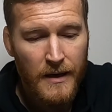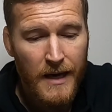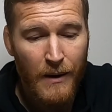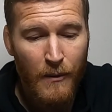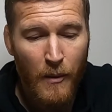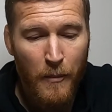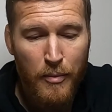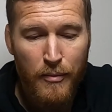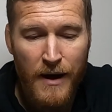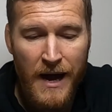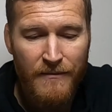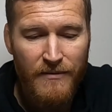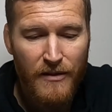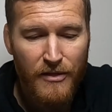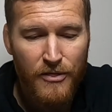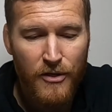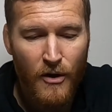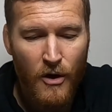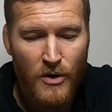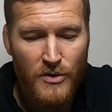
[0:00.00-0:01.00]
our
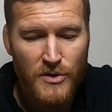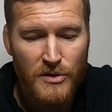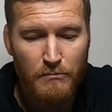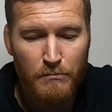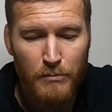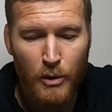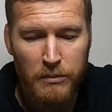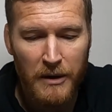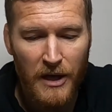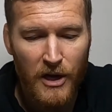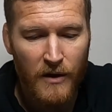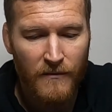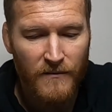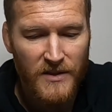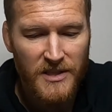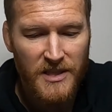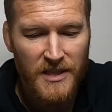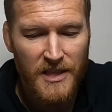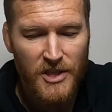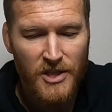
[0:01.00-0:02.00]
private thoughts and public
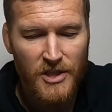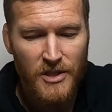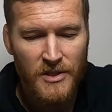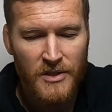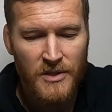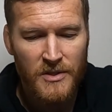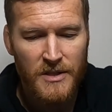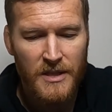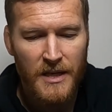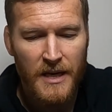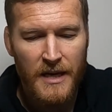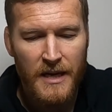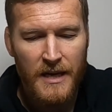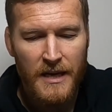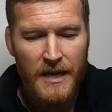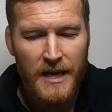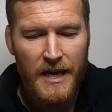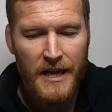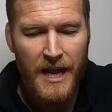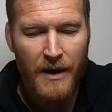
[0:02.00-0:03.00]
conversations,
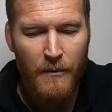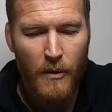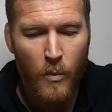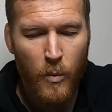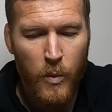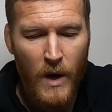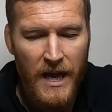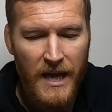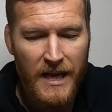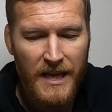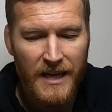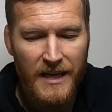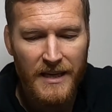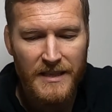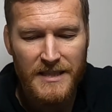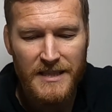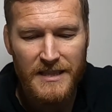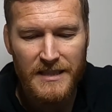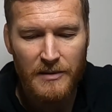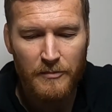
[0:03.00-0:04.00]
and our waking
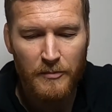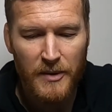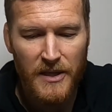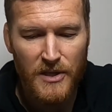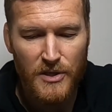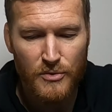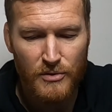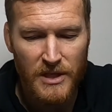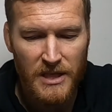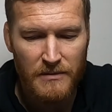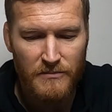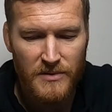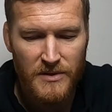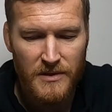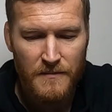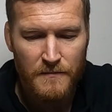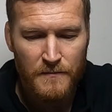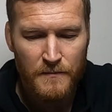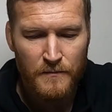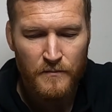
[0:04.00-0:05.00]
and sleeping
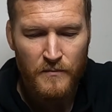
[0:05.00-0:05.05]
dreams.